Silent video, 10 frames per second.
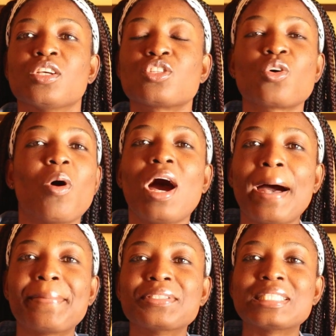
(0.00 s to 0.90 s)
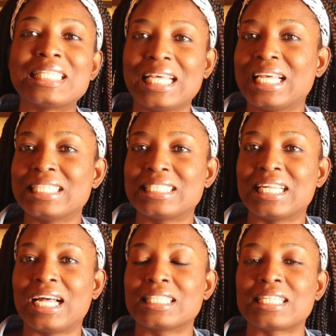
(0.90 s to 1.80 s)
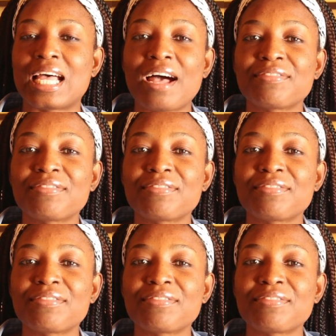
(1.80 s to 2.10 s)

so what happens here is that